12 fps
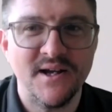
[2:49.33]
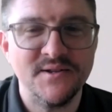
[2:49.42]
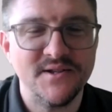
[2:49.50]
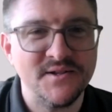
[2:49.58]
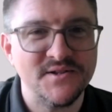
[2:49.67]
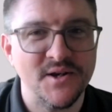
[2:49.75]

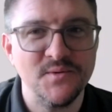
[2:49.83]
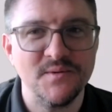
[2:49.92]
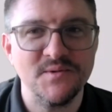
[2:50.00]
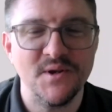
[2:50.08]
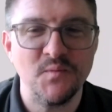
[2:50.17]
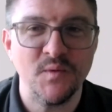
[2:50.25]
And so
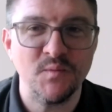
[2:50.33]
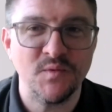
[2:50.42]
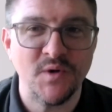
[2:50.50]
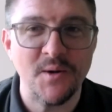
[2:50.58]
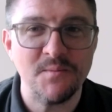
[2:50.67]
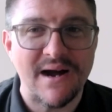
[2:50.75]

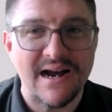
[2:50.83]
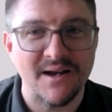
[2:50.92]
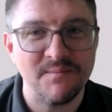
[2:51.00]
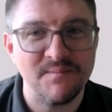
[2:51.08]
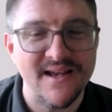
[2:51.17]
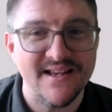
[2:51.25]
going back a
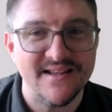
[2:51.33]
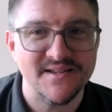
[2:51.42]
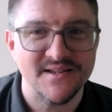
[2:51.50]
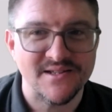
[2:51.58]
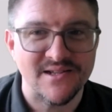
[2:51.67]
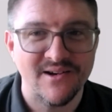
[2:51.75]
bit
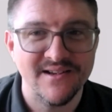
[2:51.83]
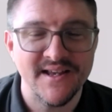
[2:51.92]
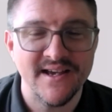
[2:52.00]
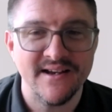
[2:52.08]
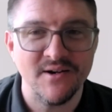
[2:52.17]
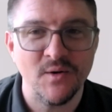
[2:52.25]
slightly
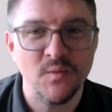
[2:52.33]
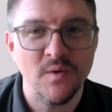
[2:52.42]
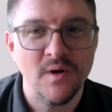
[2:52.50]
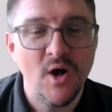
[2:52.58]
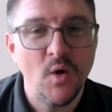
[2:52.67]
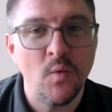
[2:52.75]
there,
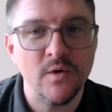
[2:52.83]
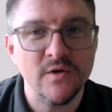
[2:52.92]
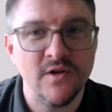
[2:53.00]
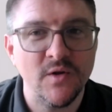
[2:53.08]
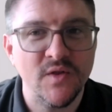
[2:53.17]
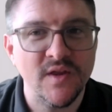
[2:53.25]
what
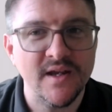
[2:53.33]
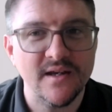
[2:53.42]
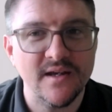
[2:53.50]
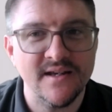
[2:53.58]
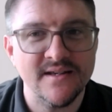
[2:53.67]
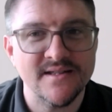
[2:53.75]
do you
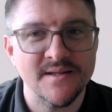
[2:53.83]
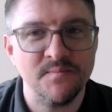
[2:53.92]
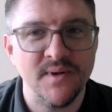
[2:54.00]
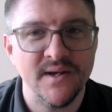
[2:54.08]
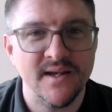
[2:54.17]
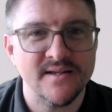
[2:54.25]
think is the
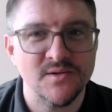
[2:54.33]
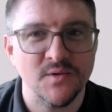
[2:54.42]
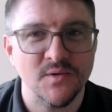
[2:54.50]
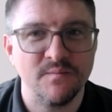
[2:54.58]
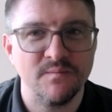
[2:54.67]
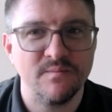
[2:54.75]
biggest
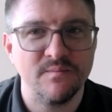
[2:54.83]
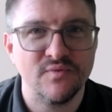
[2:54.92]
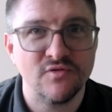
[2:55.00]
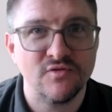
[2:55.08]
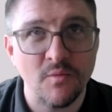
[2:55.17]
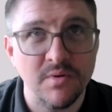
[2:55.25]
sort of
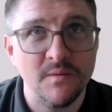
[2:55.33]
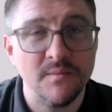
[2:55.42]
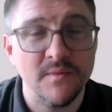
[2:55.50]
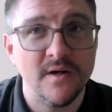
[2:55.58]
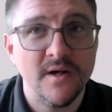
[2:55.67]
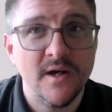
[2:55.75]
problem
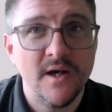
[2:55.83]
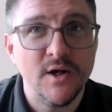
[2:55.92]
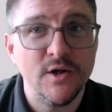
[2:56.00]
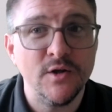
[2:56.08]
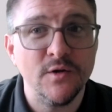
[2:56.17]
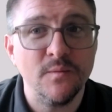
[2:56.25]
that
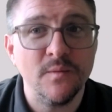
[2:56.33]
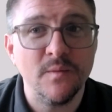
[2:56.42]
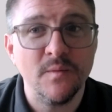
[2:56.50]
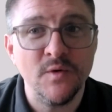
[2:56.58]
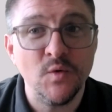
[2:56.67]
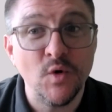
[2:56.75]
you
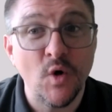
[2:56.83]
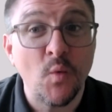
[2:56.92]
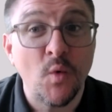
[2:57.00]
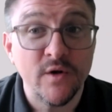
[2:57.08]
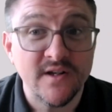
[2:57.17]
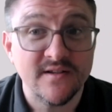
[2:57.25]
not
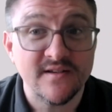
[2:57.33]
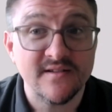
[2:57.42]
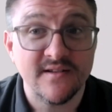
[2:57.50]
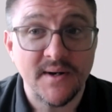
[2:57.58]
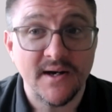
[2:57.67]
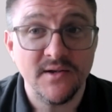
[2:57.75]
wanting to
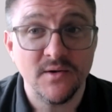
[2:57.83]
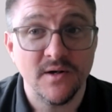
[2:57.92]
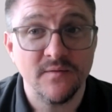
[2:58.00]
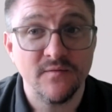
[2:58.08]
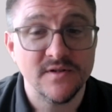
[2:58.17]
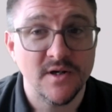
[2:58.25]
step out of your
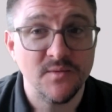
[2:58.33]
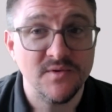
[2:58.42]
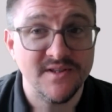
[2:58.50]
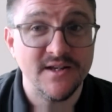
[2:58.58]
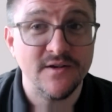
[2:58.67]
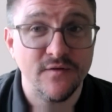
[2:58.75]
comfort zone
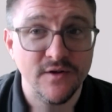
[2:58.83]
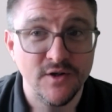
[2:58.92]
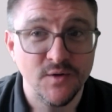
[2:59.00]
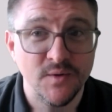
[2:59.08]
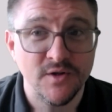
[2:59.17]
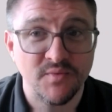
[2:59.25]
did for
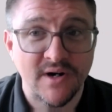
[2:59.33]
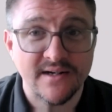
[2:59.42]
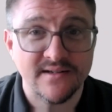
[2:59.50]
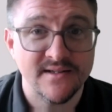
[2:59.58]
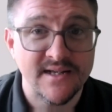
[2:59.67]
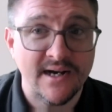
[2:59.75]
you and your
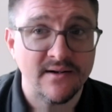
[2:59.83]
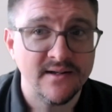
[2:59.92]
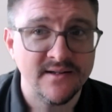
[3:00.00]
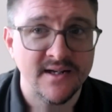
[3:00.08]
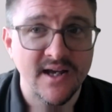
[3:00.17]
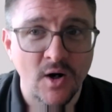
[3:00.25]
practice? How
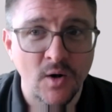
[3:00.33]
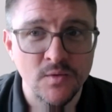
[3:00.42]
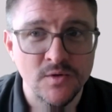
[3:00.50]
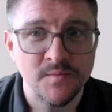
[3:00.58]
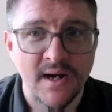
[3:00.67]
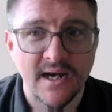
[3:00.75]
did it
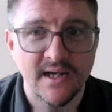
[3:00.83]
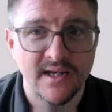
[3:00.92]
hold you back